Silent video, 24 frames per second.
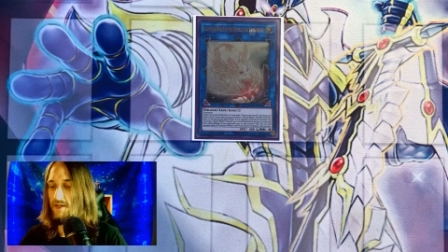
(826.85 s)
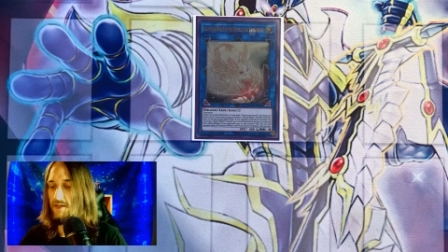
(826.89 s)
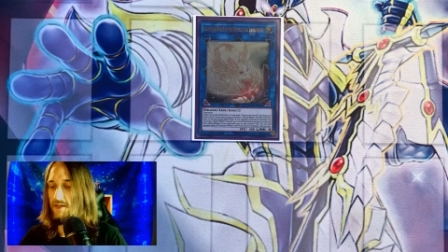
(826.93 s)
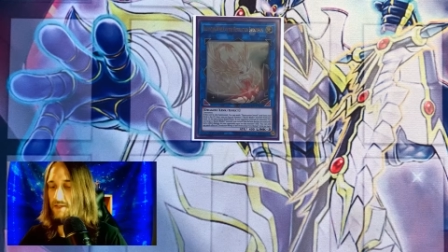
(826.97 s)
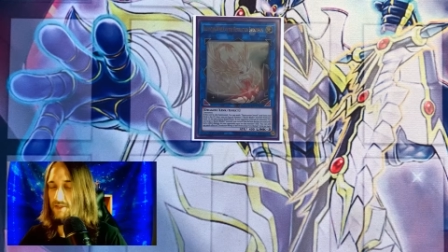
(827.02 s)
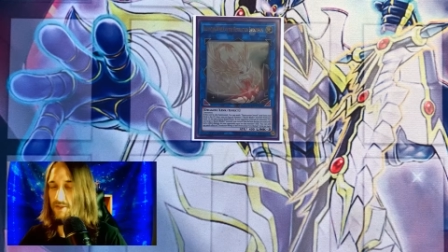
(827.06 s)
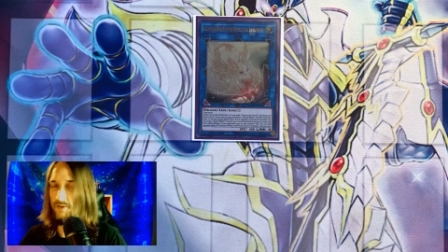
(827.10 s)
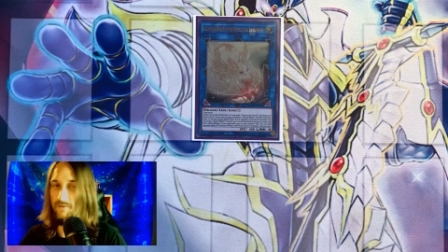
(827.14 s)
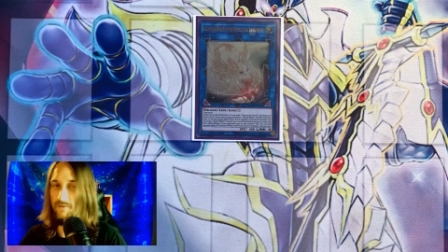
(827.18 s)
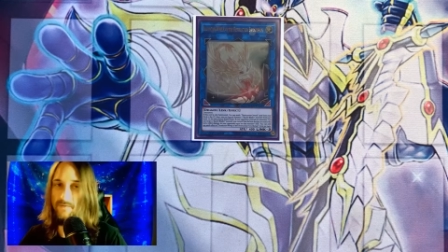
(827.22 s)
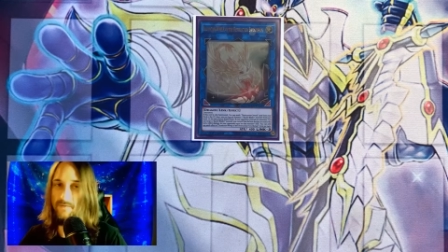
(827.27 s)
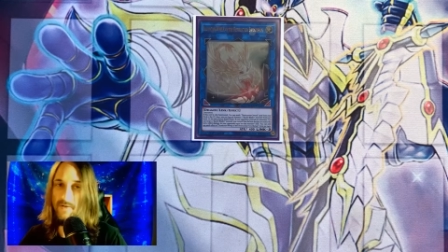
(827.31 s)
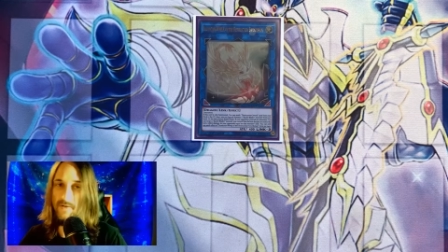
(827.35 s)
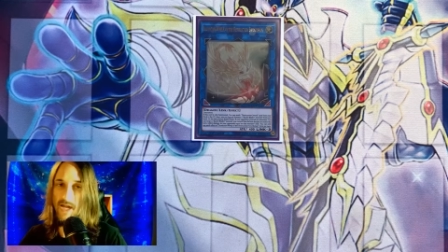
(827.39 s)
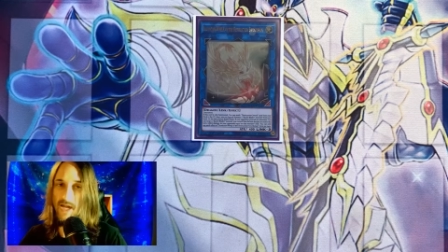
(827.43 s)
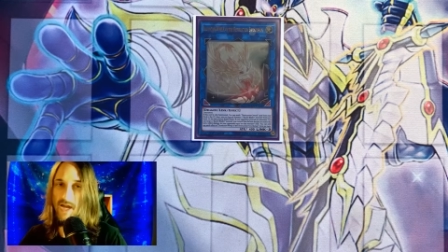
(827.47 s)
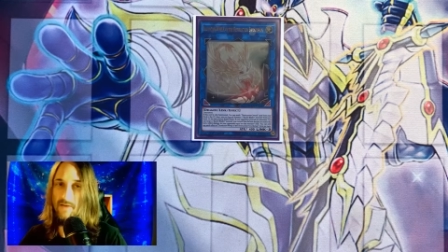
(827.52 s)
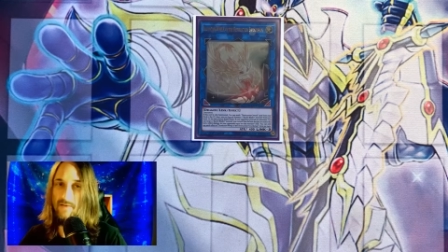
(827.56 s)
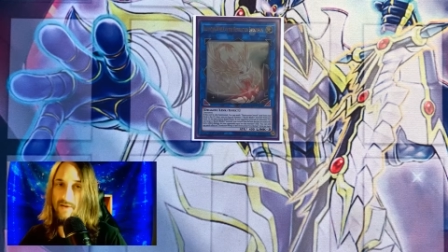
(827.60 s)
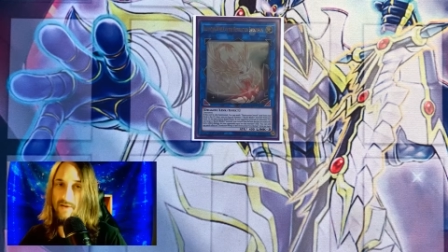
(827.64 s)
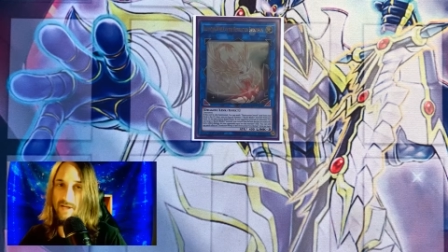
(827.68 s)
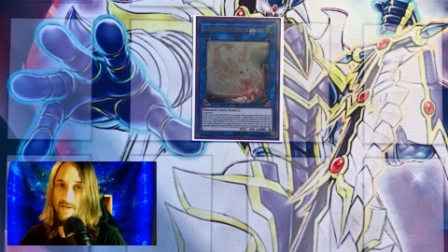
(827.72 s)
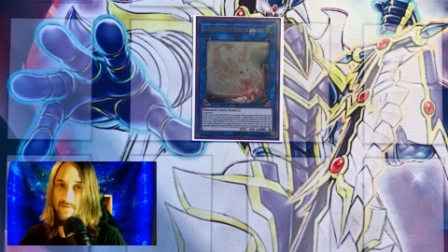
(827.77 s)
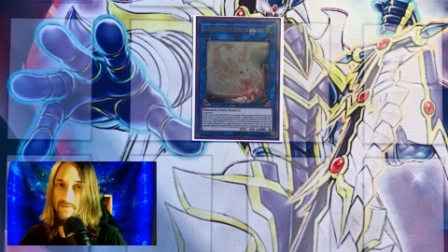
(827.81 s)
So if they
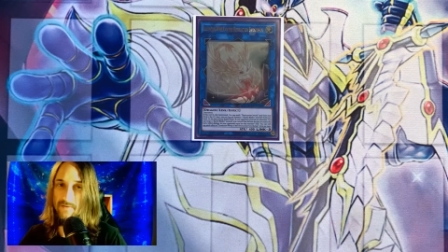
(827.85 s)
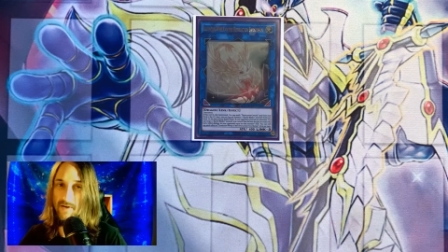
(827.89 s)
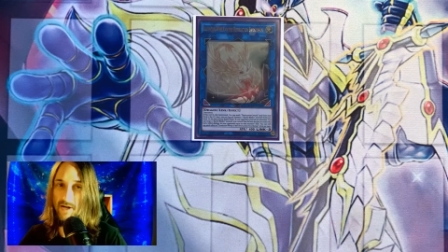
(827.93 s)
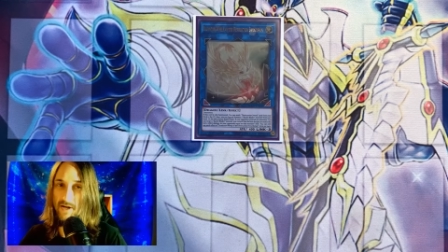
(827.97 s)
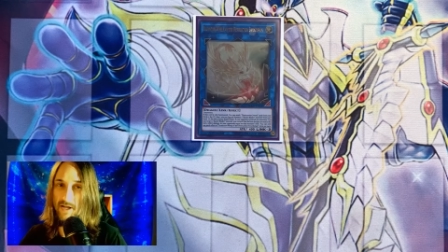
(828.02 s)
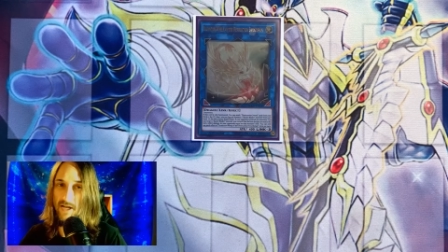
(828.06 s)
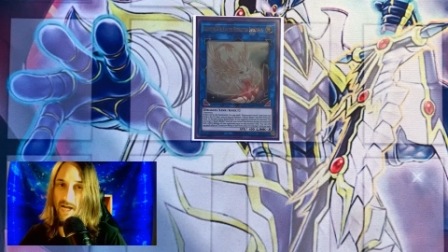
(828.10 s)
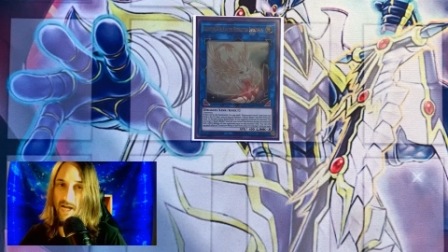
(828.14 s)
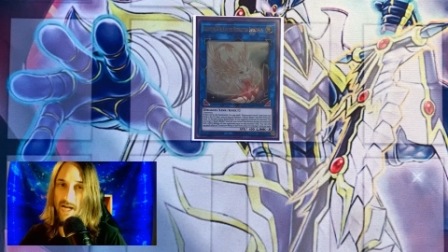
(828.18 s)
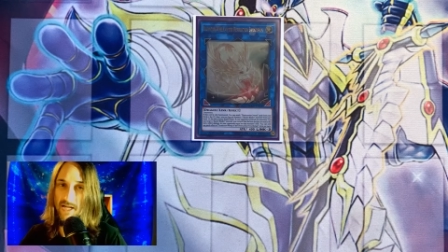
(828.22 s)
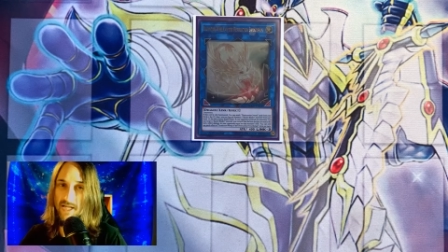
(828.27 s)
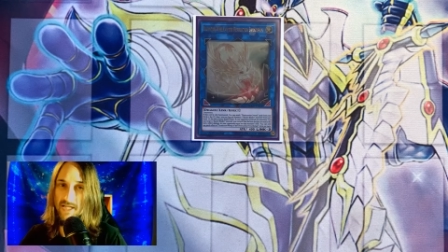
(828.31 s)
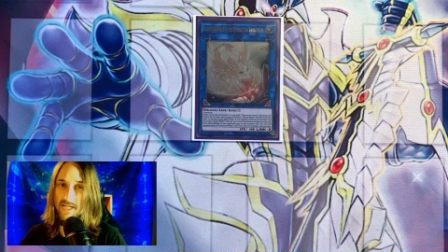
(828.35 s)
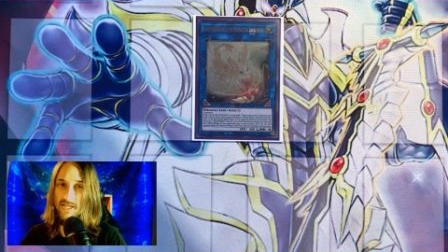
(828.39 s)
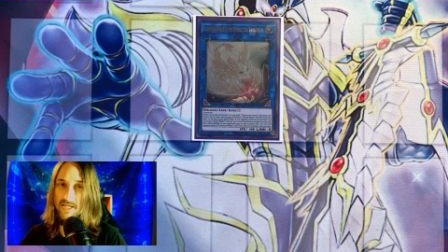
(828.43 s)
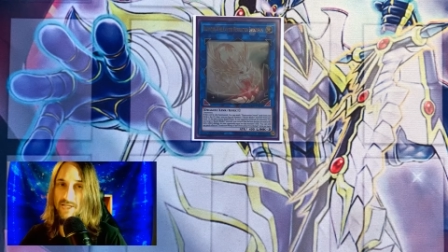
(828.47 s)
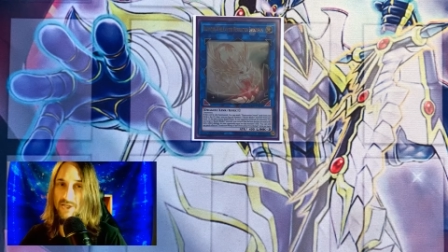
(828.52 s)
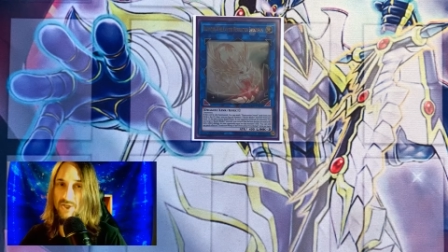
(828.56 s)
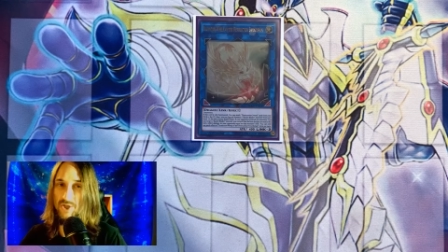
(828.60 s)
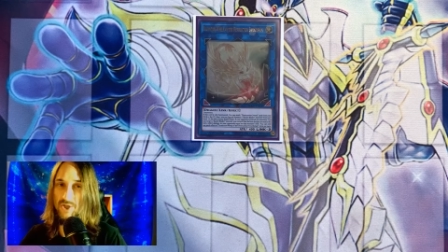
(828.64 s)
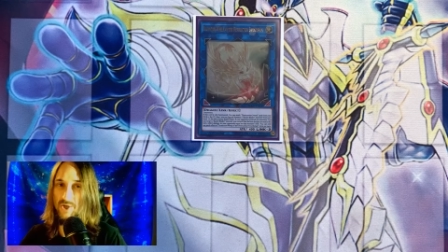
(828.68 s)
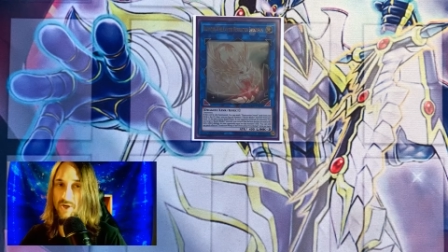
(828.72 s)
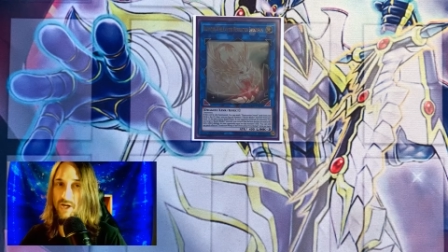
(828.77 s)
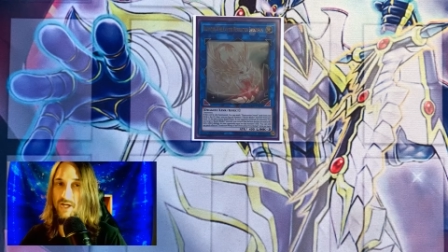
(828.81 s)
have any funny ideas
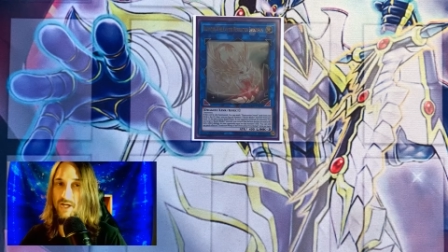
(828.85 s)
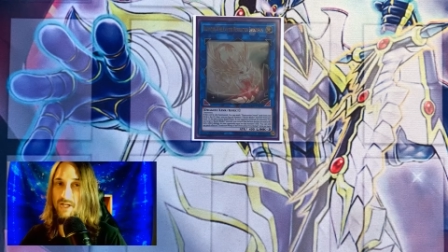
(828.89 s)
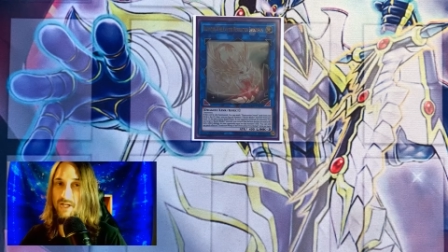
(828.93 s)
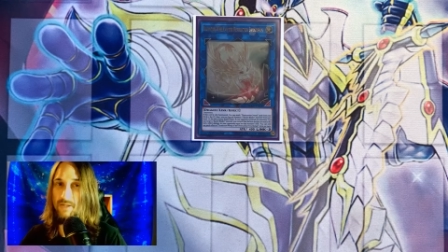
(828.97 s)
trying